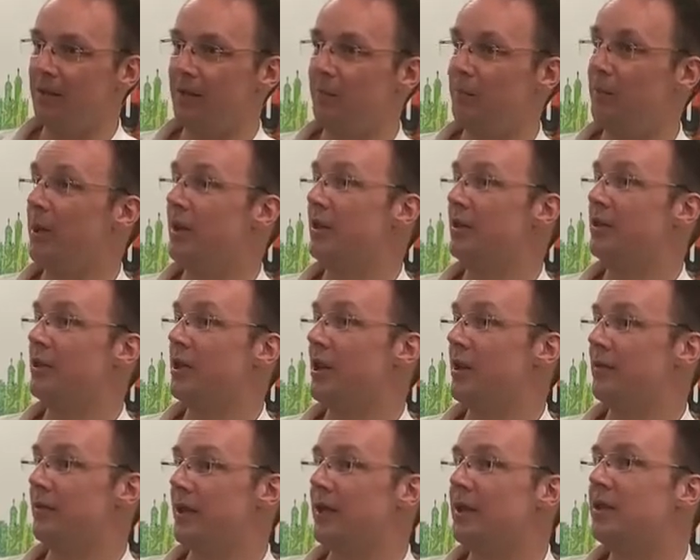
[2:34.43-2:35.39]
better
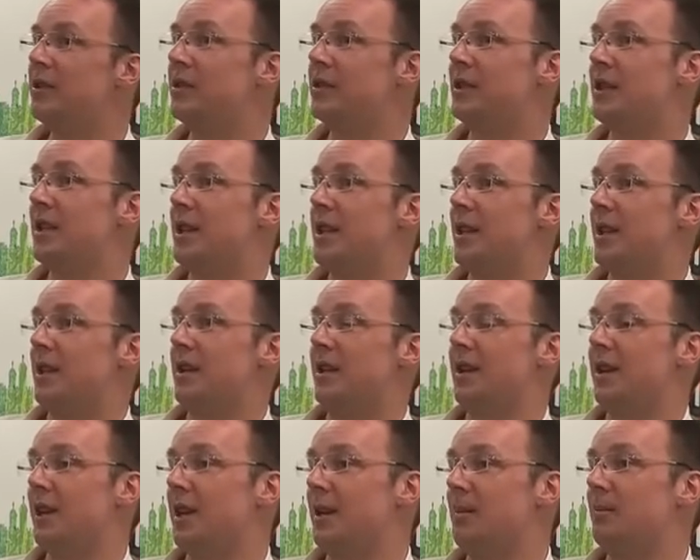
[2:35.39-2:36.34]
service,
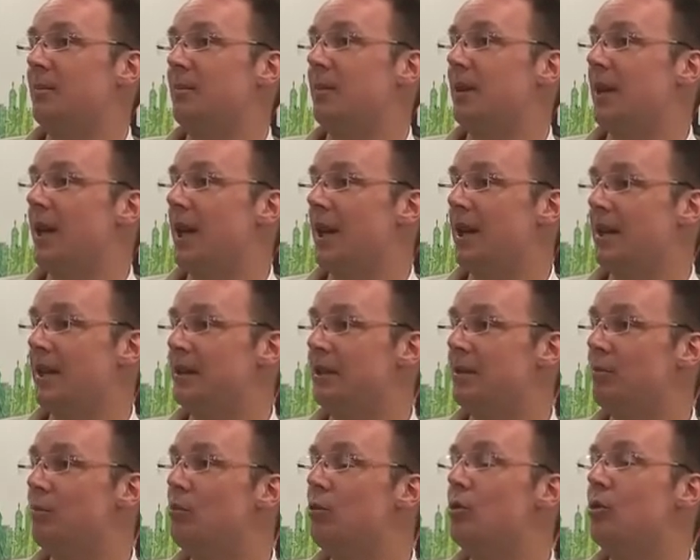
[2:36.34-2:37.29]
and it's a
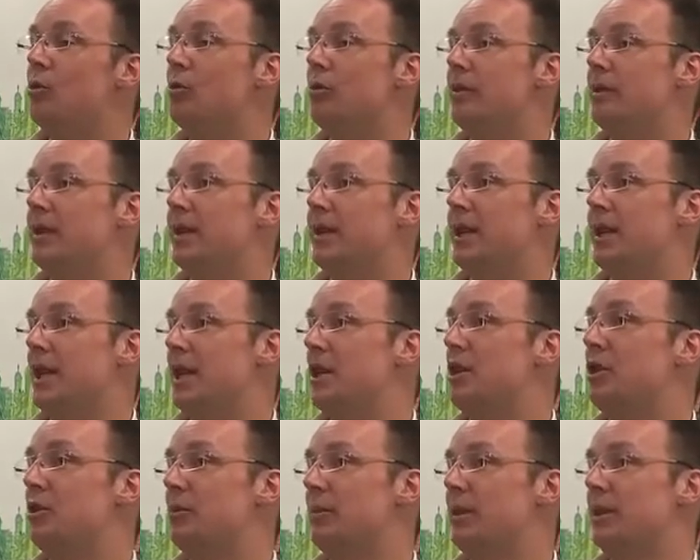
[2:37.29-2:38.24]
more
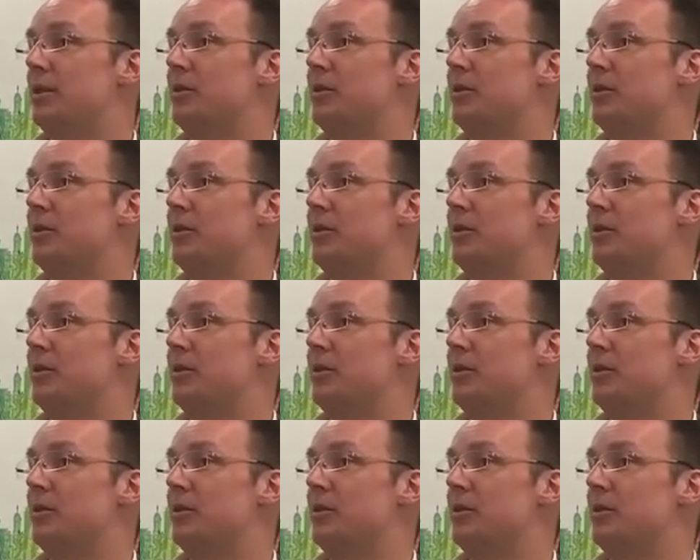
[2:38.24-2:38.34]
economic